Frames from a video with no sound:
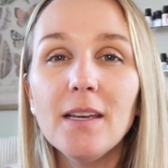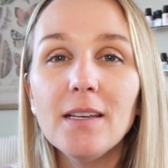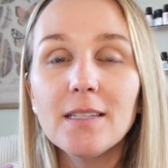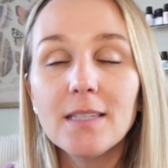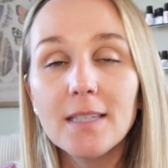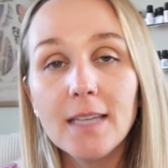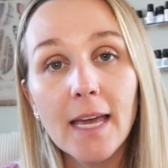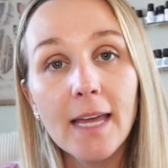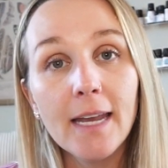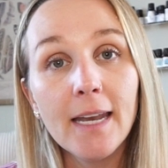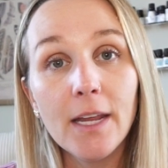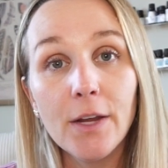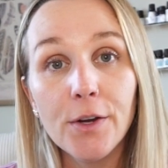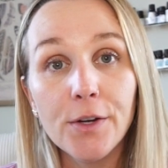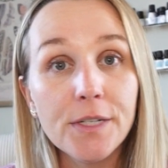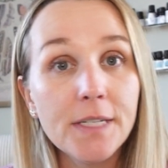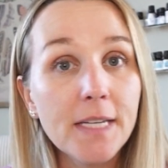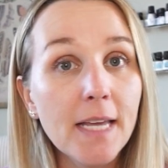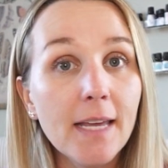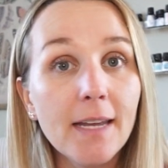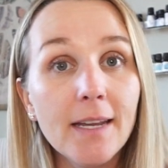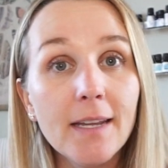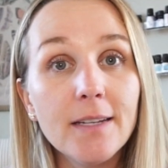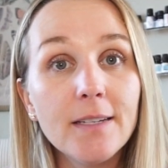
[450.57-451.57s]
skin
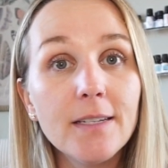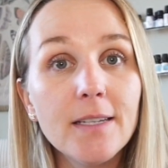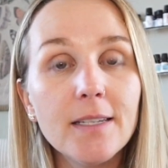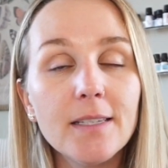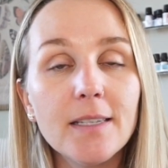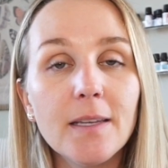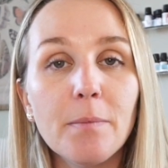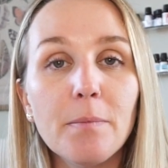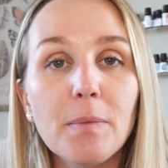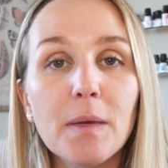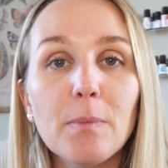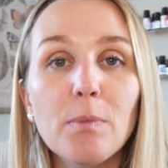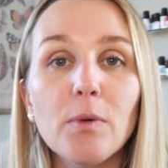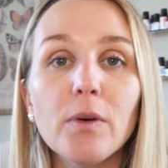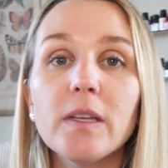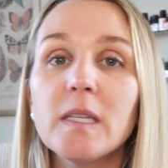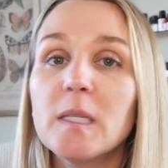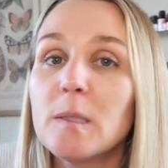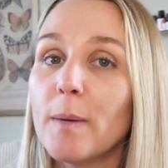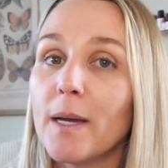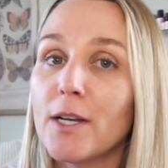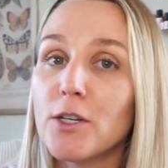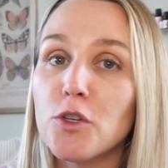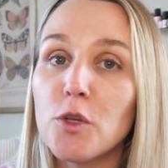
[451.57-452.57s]
irritating to some people,
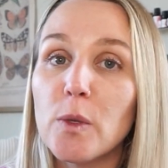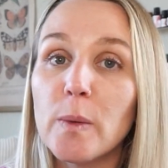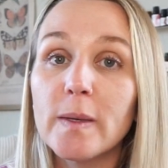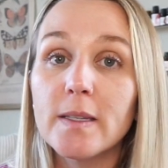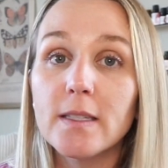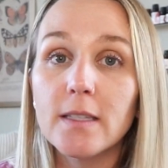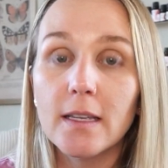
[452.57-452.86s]
especially with